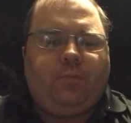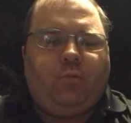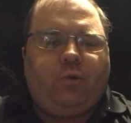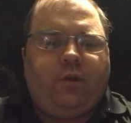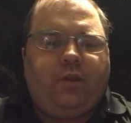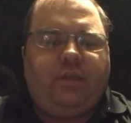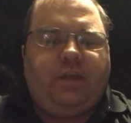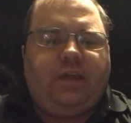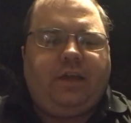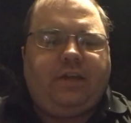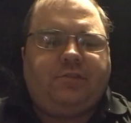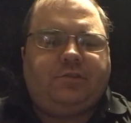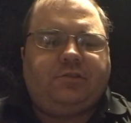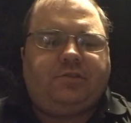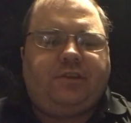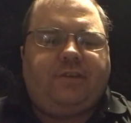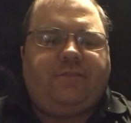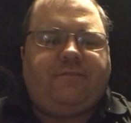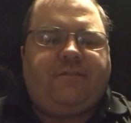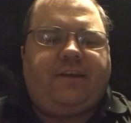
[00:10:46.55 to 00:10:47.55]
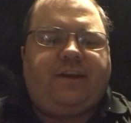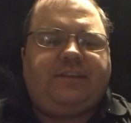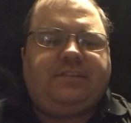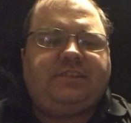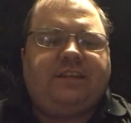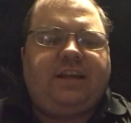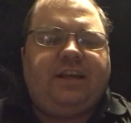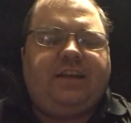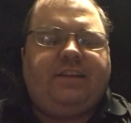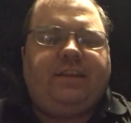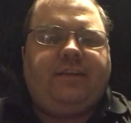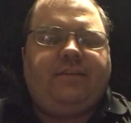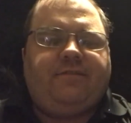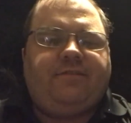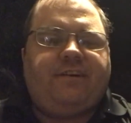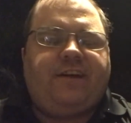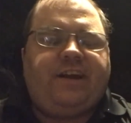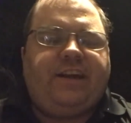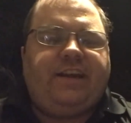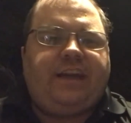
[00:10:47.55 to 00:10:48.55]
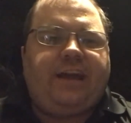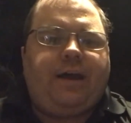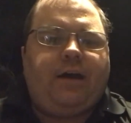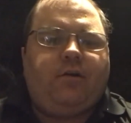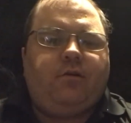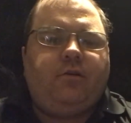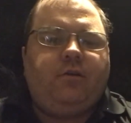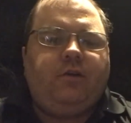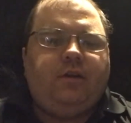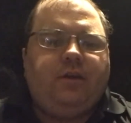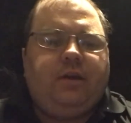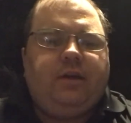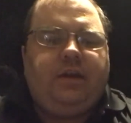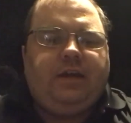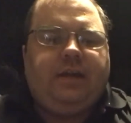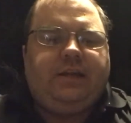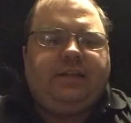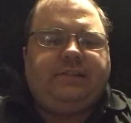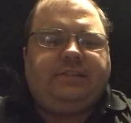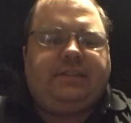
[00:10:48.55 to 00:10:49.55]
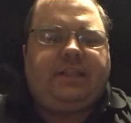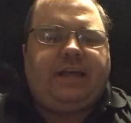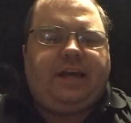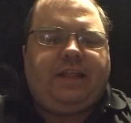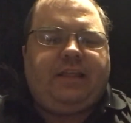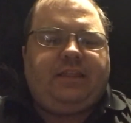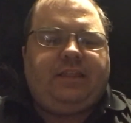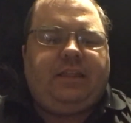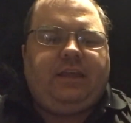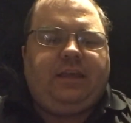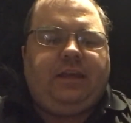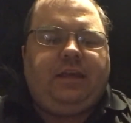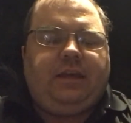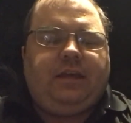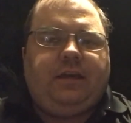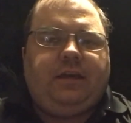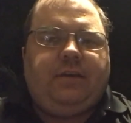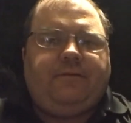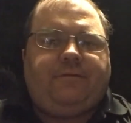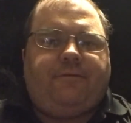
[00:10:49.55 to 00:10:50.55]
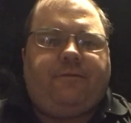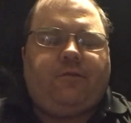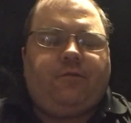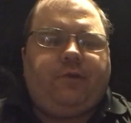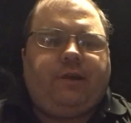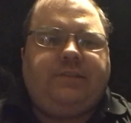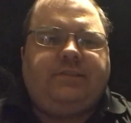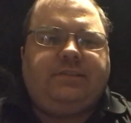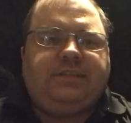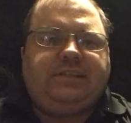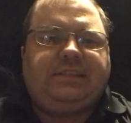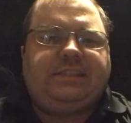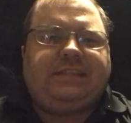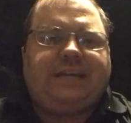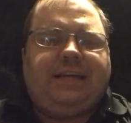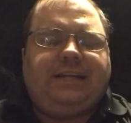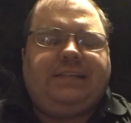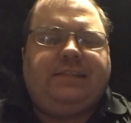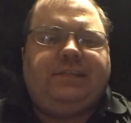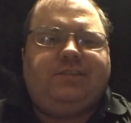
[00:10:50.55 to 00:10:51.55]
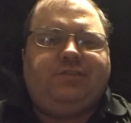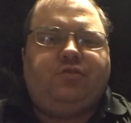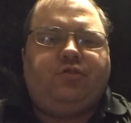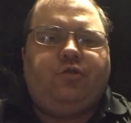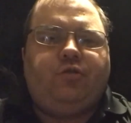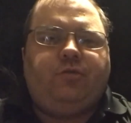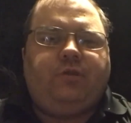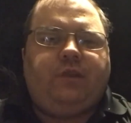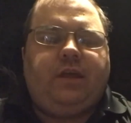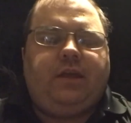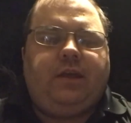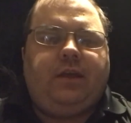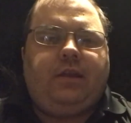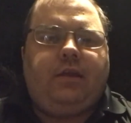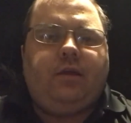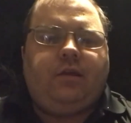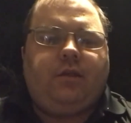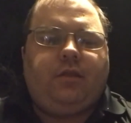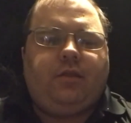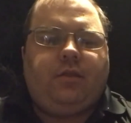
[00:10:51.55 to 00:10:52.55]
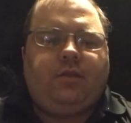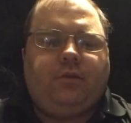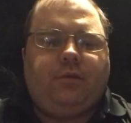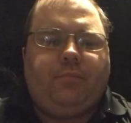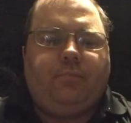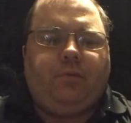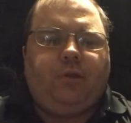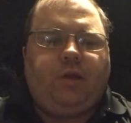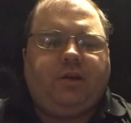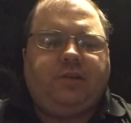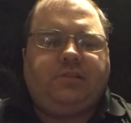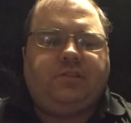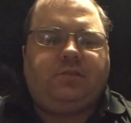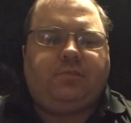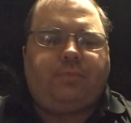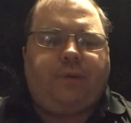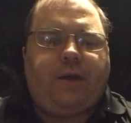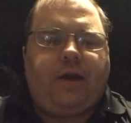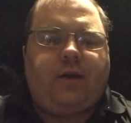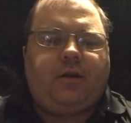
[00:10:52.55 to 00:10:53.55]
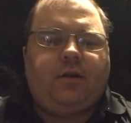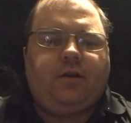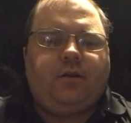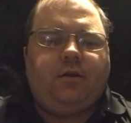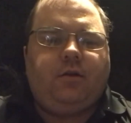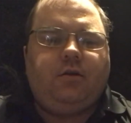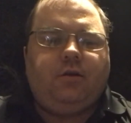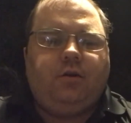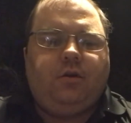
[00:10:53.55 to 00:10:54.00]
One of the interesting facts that I did find out is that the forensic scientist who did the blood spatter